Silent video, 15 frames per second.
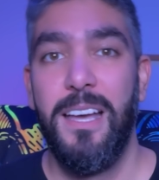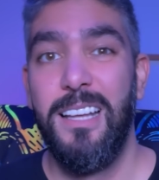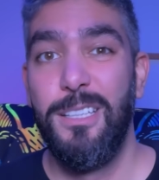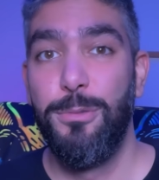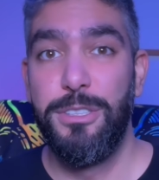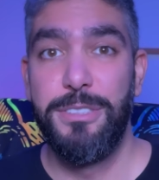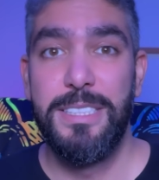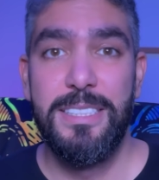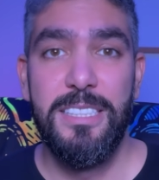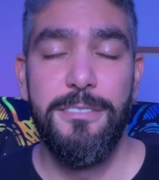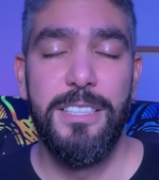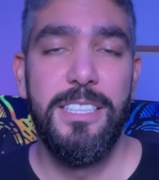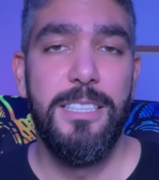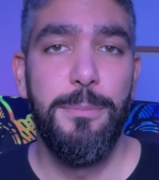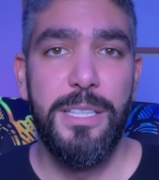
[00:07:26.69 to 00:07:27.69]
and you will receive
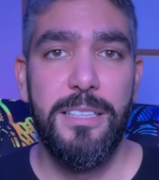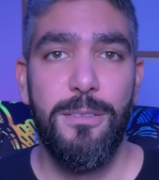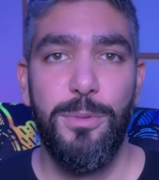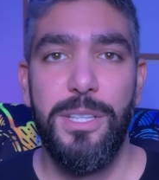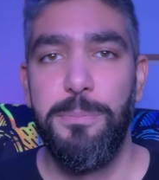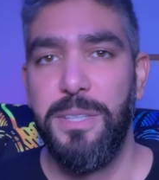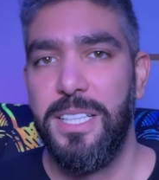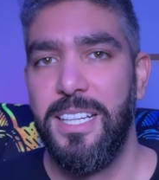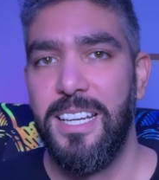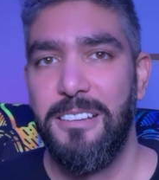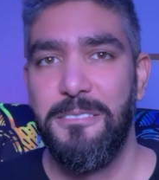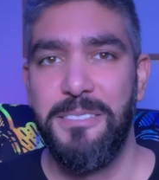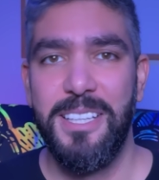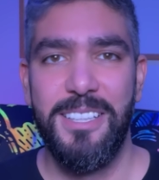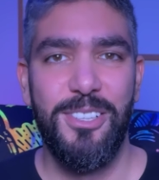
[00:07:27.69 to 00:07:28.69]
an email with a
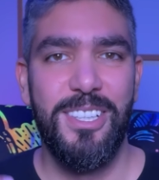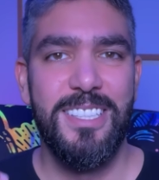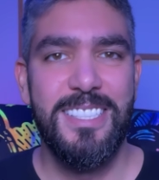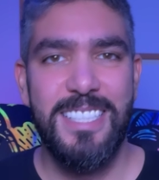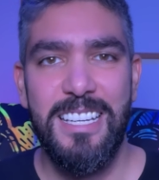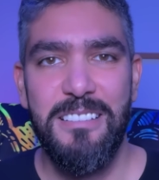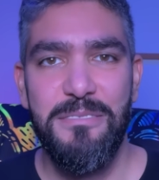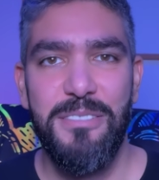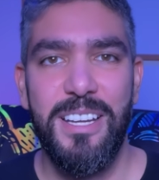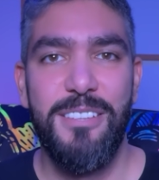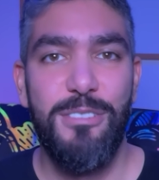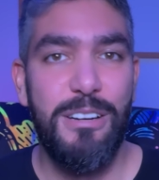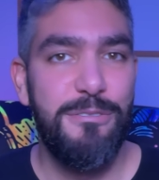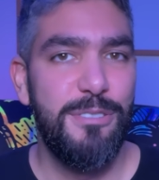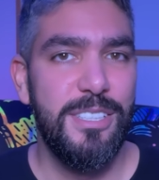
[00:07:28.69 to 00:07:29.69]
PDF that you can save and
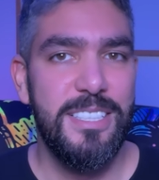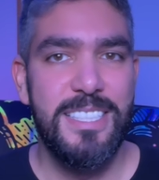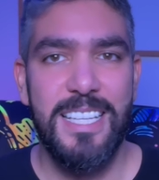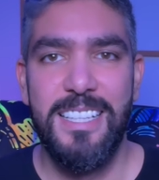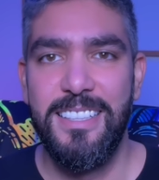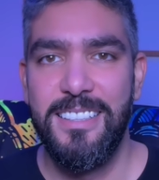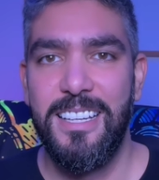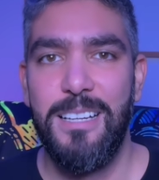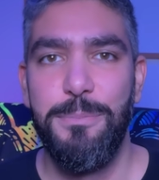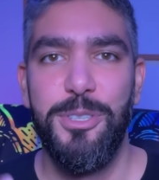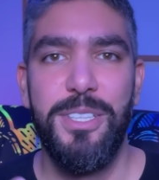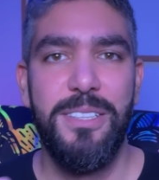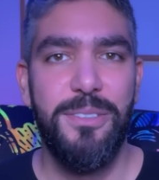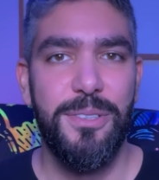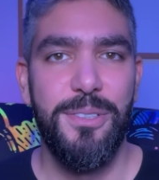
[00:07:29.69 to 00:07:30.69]
reference anytime you
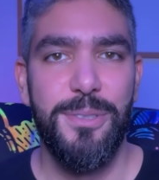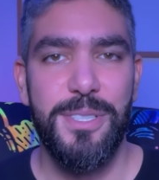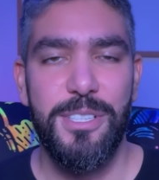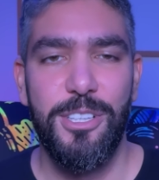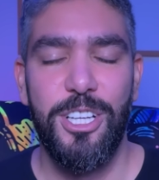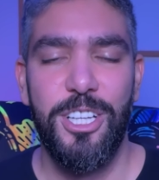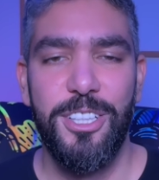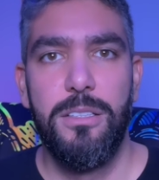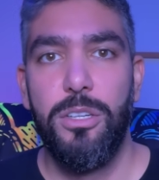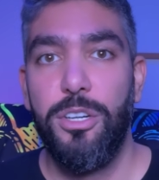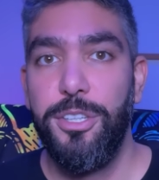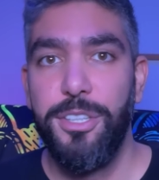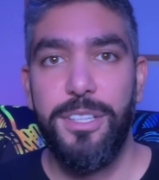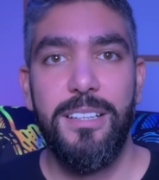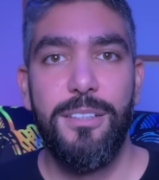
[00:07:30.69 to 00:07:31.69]
need to use Claude, or
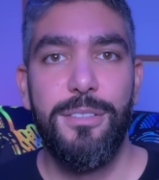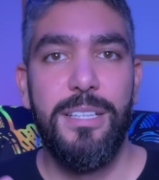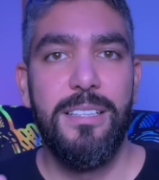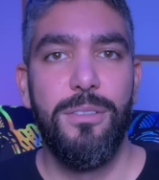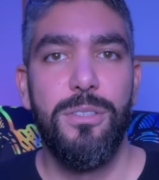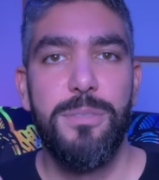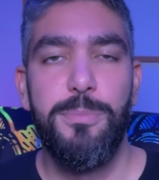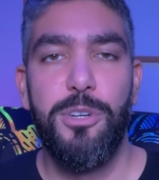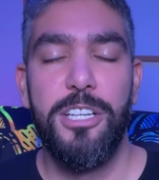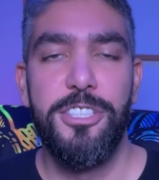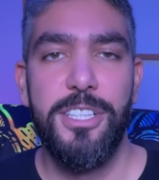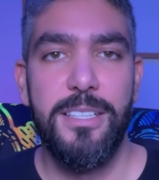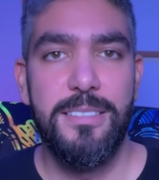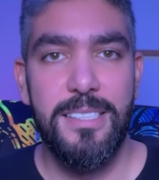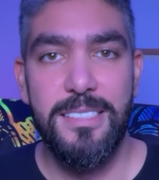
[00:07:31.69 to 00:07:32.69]
you can create those
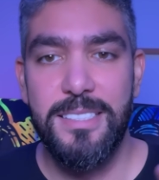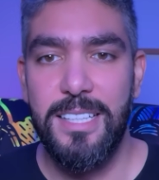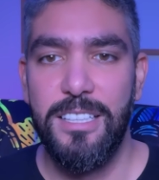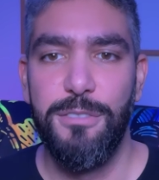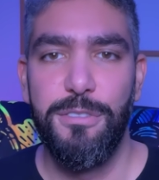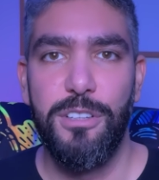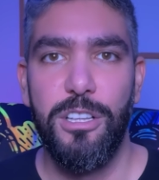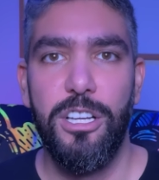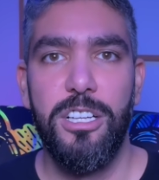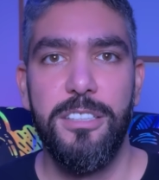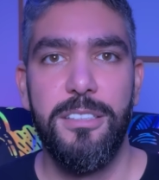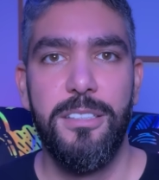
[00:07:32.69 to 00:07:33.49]
projects inside of Claude